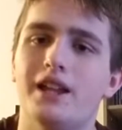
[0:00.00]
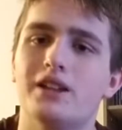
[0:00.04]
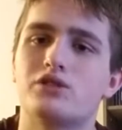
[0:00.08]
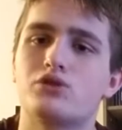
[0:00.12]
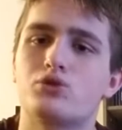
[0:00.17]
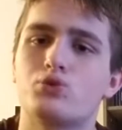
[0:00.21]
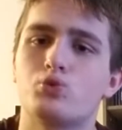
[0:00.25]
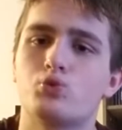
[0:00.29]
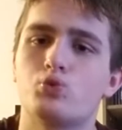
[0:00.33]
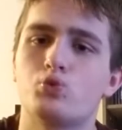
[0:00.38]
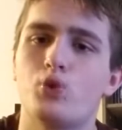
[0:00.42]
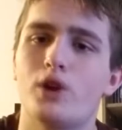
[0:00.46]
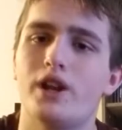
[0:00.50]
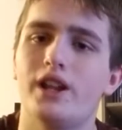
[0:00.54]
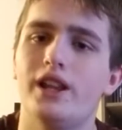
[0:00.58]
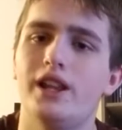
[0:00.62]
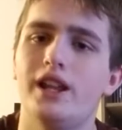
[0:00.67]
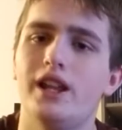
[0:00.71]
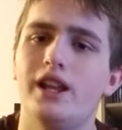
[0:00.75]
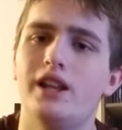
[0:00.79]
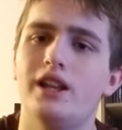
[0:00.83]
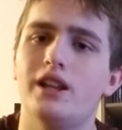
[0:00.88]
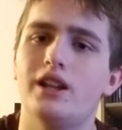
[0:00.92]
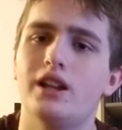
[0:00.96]

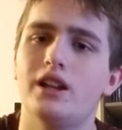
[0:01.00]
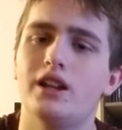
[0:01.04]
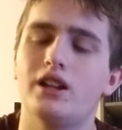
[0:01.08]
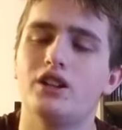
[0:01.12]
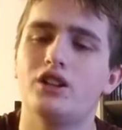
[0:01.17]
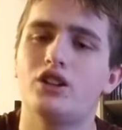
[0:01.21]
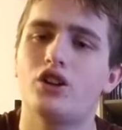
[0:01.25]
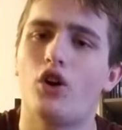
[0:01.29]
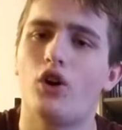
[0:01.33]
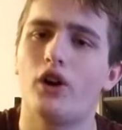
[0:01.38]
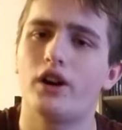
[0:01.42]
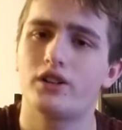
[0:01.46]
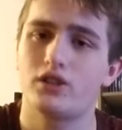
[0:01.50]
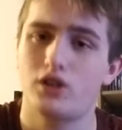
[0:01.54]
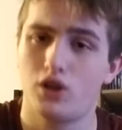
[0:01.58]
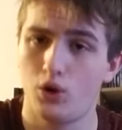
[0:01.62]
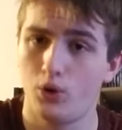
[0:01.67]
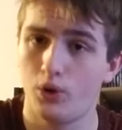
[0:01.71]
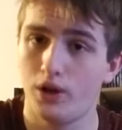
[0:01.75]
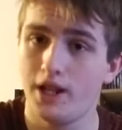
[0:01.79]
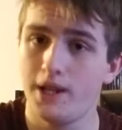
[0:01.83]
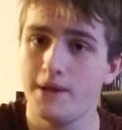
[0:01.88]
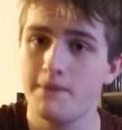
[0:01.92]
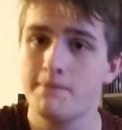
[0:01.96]
really
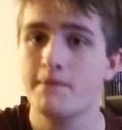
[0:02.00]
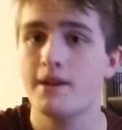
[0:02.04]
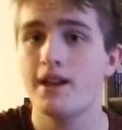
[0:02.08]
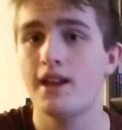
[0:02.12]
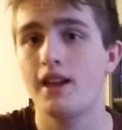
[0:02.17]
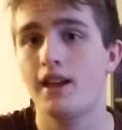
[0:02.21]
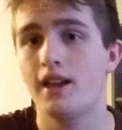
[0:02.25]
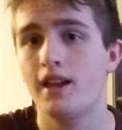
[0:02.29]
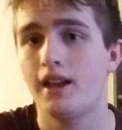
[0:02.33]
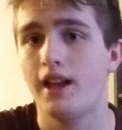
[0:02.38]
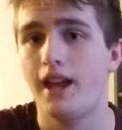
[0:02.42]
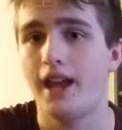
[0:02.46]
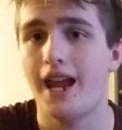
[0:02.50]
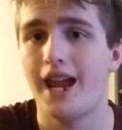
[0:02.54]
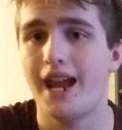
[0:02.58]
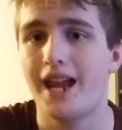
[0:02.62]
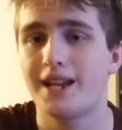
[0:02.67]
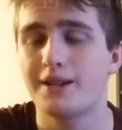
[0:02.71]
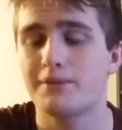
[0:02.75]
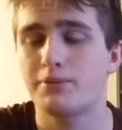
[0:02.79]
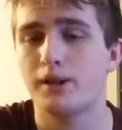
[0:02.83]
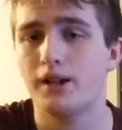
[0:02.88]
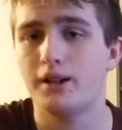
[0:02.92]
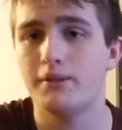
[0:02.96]
cartoony,
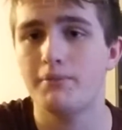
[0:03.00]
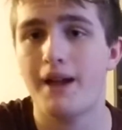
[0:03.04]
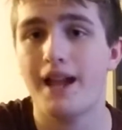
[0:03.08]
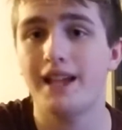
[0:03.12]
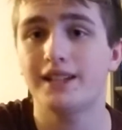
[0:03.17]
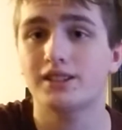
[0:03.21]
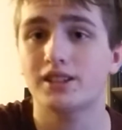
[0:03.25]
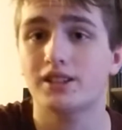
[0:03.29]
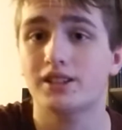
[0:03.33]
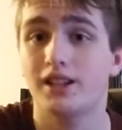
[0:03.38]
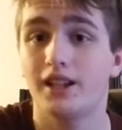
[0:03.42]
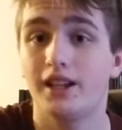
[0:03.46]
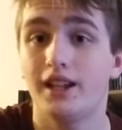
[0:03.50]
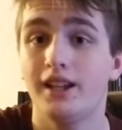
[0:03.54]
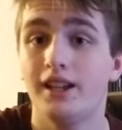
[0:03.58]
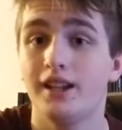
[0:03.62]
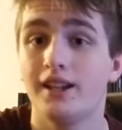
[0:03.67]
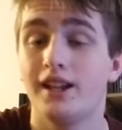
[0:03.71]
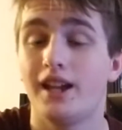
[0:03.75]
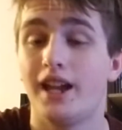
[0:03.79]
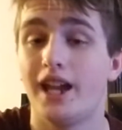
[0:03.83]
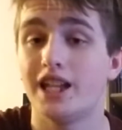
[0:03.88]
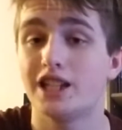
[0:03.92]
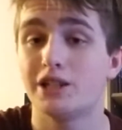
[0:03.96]
and basically
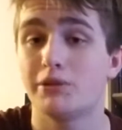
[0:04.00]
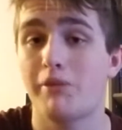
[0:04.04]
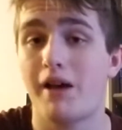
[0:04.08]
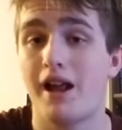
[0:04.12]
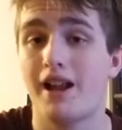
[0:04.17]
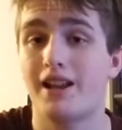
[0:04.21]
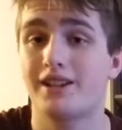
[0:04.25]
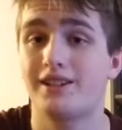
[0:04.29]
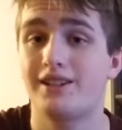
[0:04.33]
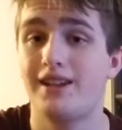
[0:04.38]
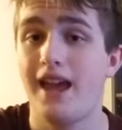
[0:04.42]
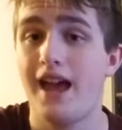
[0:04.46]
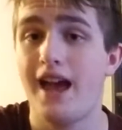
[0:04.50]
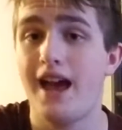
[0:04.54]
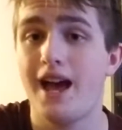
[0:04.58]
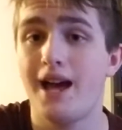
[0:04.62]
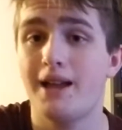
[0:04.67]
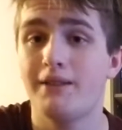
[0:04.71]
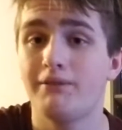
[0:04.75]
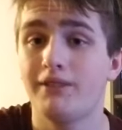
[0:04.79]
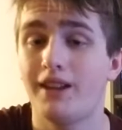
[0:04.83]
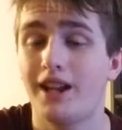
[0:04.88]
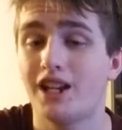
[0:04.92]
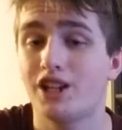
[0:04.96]
it's about a
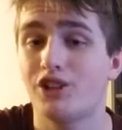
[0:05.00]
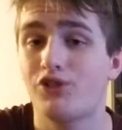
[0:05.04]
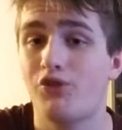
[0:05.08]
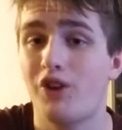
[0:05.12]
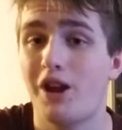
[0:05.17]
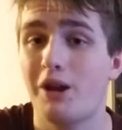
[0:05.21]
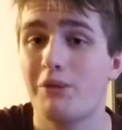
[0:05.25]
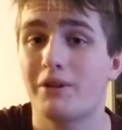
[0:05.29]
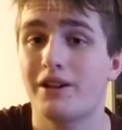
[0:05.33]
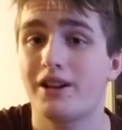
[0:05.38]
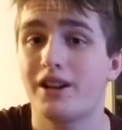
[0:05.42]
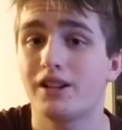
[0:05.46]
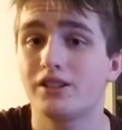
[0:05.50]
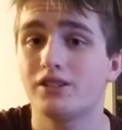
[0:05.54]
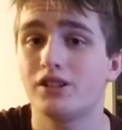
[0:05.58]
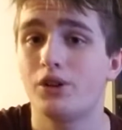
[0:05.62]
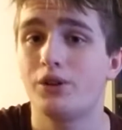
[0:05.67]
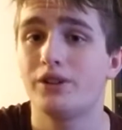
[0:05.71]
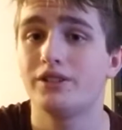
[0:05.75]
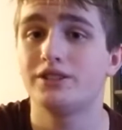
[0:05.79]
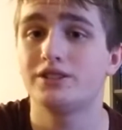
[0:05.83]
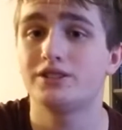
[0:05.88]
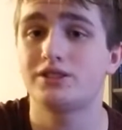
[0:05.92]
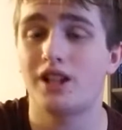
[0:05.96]
dad that his family doesn't know
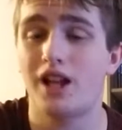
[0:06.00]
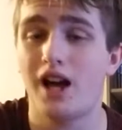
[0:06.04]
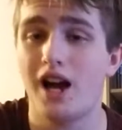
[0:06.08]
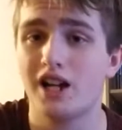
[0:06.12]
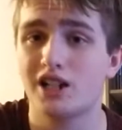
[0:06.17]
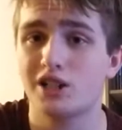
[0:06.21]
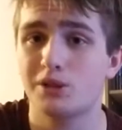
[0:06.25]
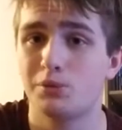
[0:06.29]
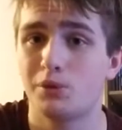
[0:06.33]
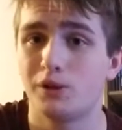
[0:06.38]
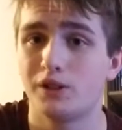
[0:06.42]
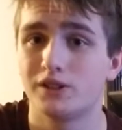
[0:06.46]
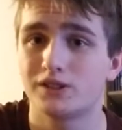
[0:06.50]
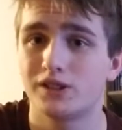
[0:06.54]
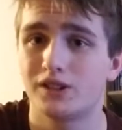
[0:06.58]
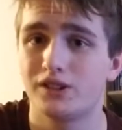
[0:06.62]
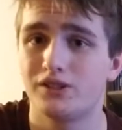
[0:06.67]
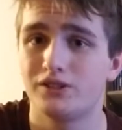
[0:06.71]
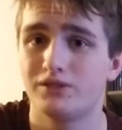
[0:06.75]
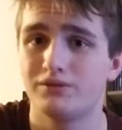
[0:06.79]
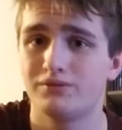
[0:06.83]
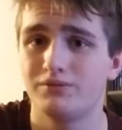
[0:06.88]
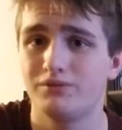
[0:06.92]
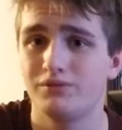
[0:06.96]
is octopus,
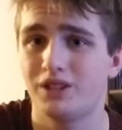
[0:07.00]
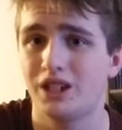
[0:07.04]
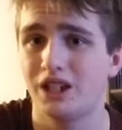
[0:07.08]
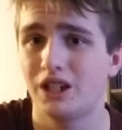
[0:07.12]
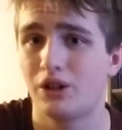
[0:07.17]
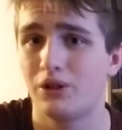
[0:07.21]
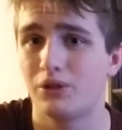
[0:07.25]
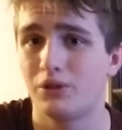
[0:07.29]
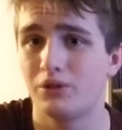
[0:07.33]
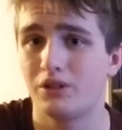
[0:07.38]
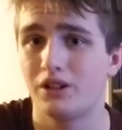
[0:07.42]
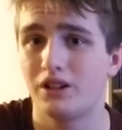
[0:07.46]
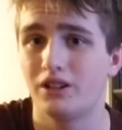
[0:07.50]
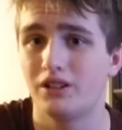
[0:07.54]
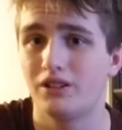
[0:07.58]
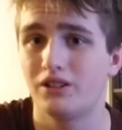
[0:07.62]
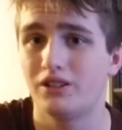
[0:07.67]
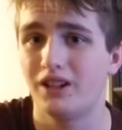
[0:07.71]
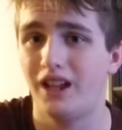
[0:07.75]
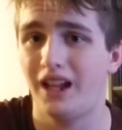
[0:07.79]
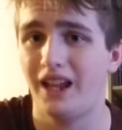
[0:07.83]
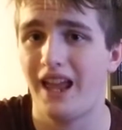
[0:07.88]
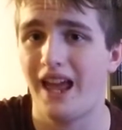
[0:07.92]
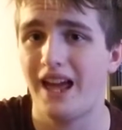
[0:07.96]
and
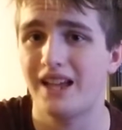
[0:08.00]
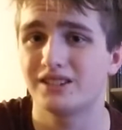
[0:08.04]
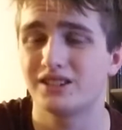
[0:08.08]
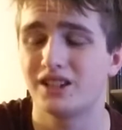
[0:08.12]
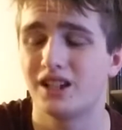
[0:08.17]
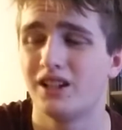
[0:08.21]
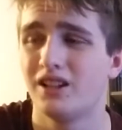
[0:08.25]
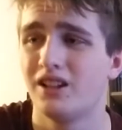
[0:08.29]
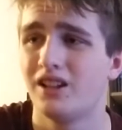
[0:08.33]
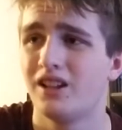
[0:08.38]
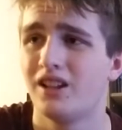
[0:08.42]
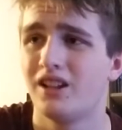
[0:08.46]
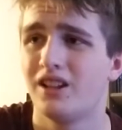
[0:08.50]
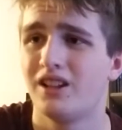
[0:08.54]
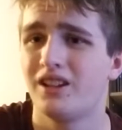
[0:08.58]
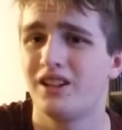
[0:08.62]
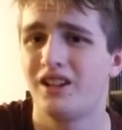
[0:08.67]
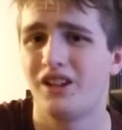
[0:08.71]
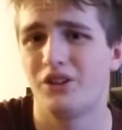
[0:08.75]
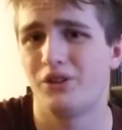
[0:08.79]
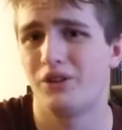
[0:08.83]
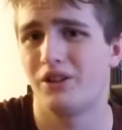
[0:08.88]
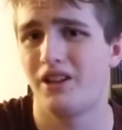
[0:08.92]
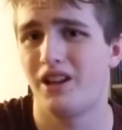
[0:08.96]
like has a
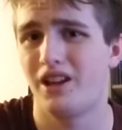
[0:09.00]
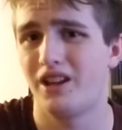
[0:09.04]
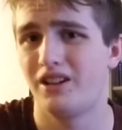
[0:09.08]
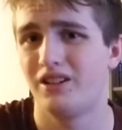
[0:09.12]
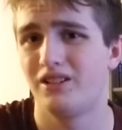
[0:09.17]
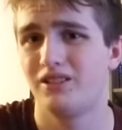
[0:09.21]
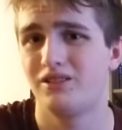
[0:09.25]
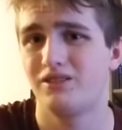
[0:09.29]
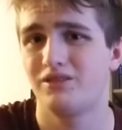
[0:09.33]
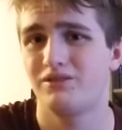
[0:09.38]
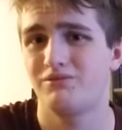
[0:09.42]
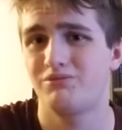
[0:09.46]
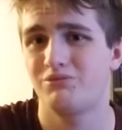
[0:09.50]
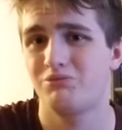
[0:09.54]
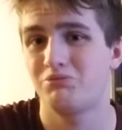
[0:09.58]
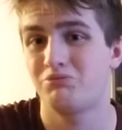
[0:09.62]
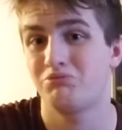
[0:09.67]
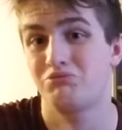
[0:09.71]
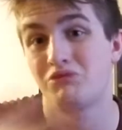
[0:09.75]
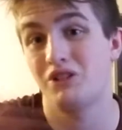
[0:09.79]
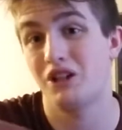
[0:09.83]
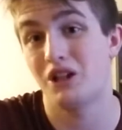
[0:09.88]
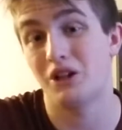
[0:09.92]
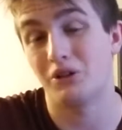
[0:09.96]

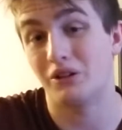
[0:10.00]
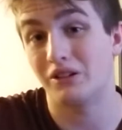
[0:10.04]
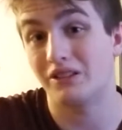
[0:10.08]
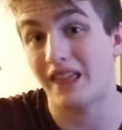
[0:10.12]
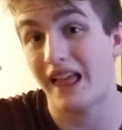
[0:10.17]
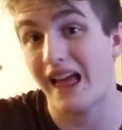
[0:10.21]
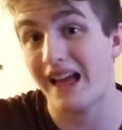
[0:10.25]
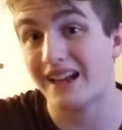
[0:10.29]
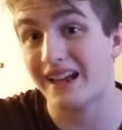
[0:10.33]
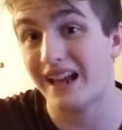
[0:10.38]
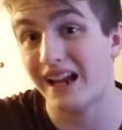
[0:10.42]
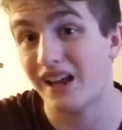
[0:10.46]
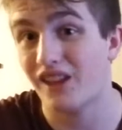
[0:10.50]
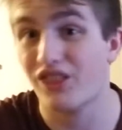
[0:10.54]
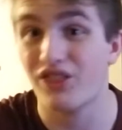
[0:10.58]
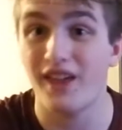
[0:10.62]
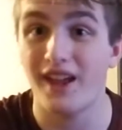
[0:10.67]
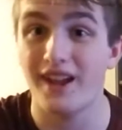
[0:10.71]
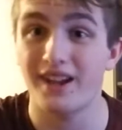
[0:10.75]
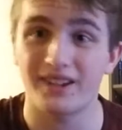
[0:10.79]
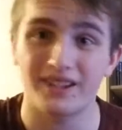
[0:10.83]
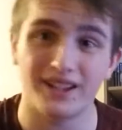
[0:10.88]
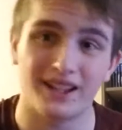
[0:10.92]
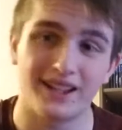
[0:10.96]
that kind of
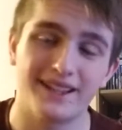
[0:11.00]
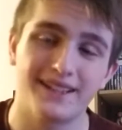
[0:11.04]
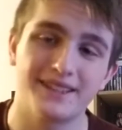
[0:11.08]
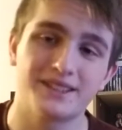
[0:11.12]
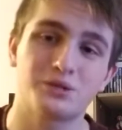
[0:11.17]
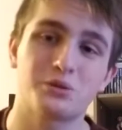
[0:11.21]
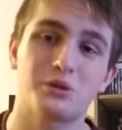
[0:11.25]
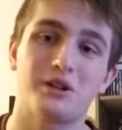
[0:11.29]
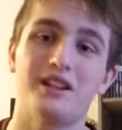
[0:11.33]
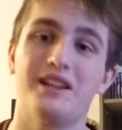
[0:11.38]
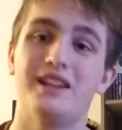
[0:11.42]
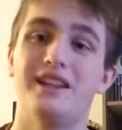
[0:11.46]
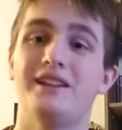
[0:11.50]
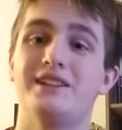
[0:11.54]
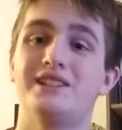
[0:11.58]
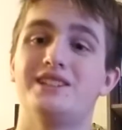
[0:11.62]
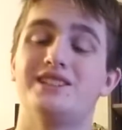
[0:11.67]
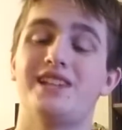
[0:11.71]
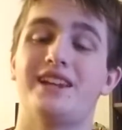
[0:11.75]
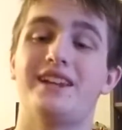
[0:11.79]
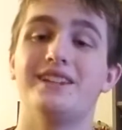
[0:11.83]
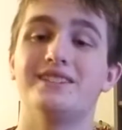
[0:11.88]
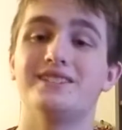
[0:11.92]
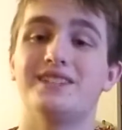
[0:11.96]
thing. Like, it's really
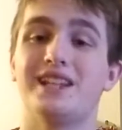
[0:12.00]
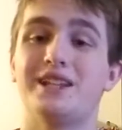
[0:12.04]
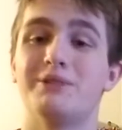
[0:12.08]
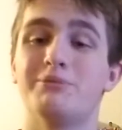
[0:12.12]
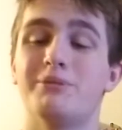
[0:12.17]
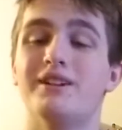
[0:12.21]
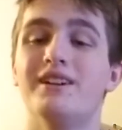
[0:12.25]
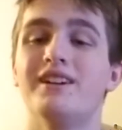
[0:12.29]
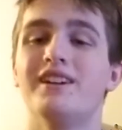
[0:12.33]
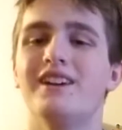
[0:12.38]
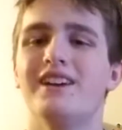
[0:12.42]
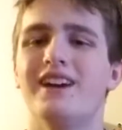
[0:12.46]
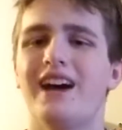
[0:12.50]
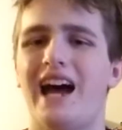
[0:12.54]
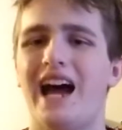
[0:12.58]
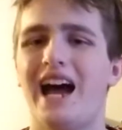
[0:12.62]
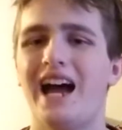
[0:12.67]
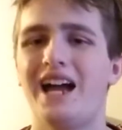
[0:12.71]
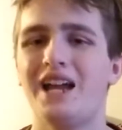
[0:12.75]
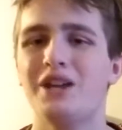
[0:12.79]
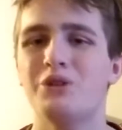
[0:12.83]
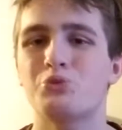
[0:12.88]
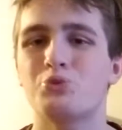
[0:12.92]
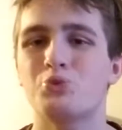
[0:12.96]
cheesy, but
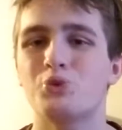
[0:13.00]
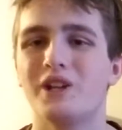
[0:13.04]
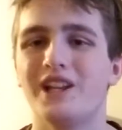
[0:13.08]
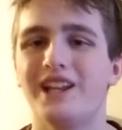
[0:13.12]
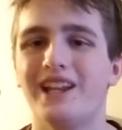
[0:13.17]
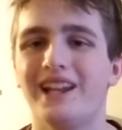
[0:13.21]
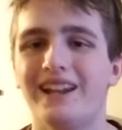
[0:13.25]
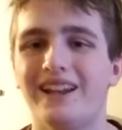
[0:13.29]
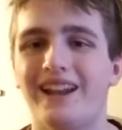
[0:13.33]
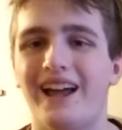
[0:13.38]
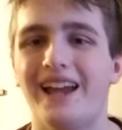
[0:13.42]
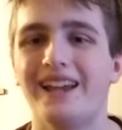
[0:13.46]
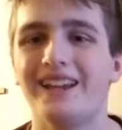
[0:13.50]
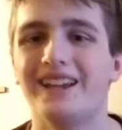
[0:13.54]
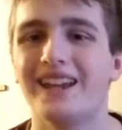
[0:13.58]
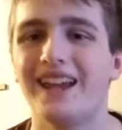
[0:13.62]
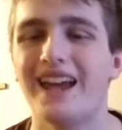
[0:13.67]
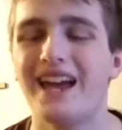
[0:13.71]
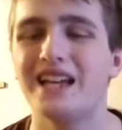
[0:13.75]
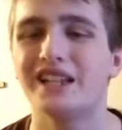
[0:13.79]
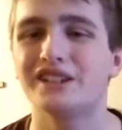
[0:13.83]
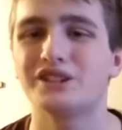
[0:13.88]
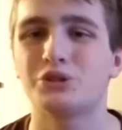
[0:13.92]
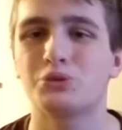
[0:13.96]
I really like it. It
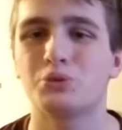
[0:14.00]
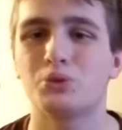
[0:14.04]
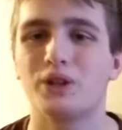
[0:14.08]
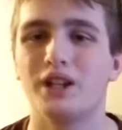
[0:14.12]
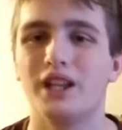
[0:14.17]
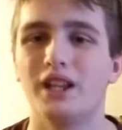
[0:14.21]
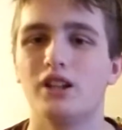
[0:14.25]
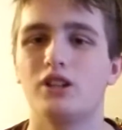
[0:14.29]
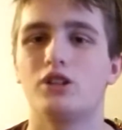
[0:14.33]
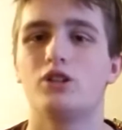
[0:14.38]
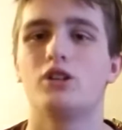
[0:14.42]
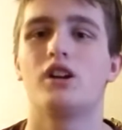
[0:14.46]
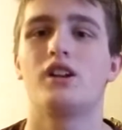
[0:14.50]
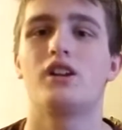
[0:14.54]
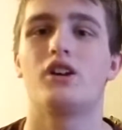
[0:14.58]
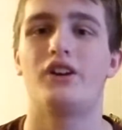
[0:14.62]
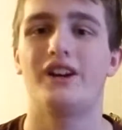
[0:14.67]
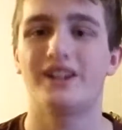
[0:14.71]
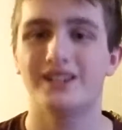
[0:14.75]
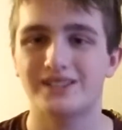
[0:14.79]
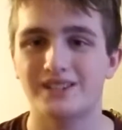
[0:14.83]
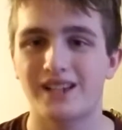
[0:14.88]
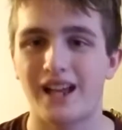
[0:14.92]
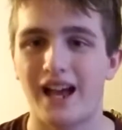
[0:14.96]
has a really good
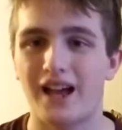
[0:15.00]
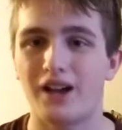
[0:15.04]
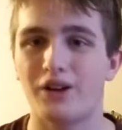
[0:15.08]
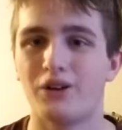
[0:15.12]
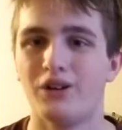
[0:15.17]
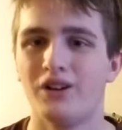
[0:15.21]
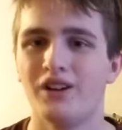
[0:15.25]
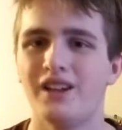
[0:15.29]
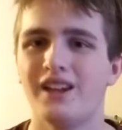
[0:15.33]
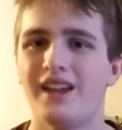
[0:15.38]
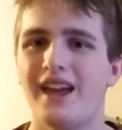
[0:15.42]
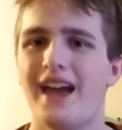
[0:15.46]
art style.